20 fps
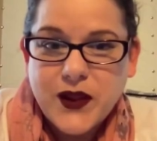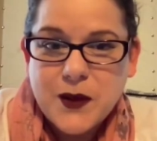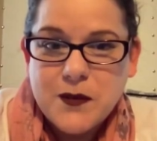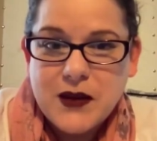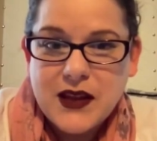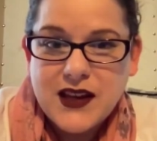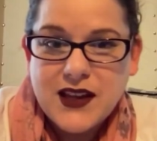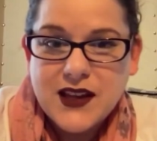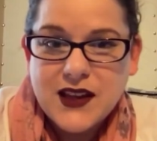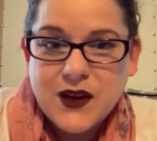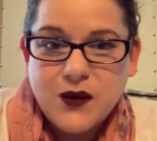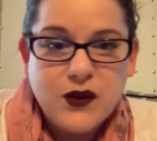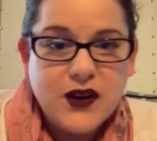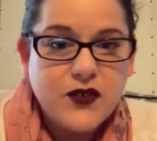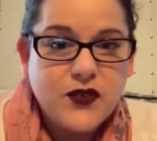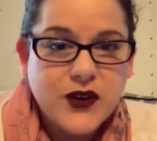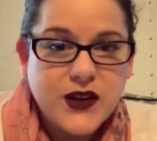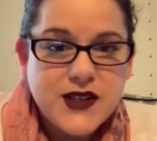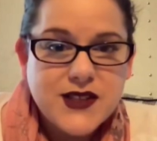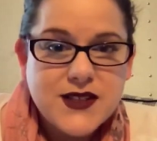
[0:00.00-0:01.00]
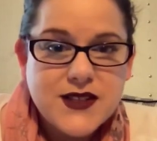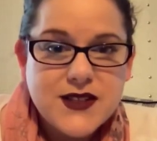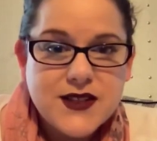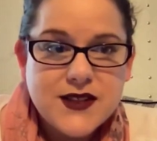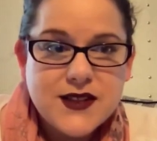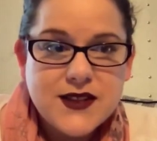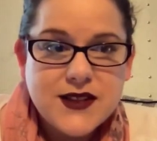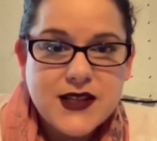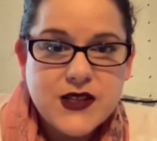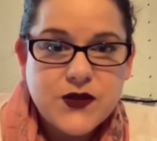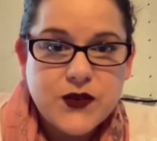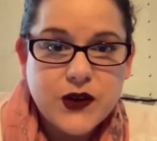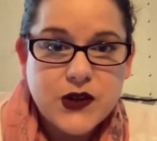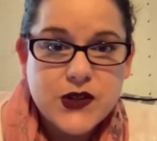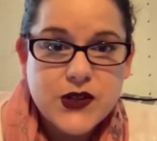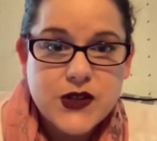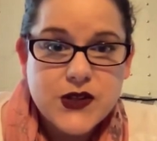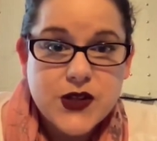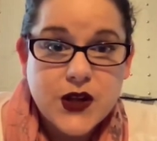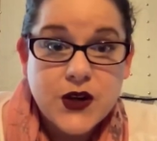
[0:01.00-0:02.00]
immediately reference these
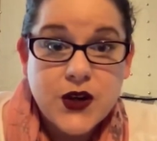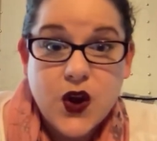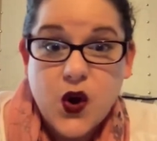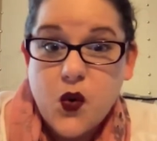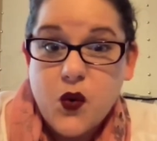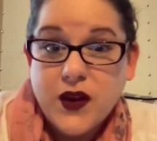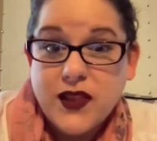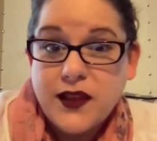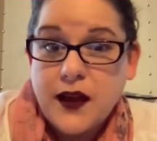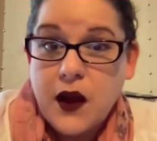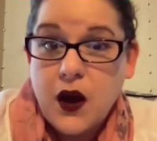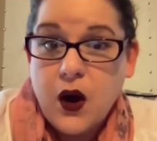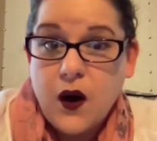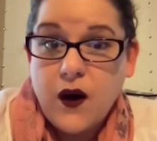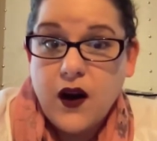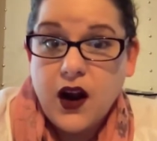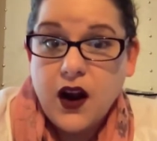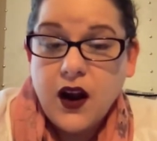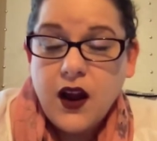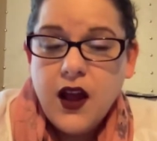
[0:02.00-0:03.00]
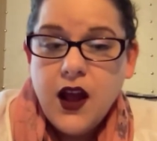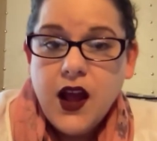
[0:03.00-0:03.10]
verses and know what they are.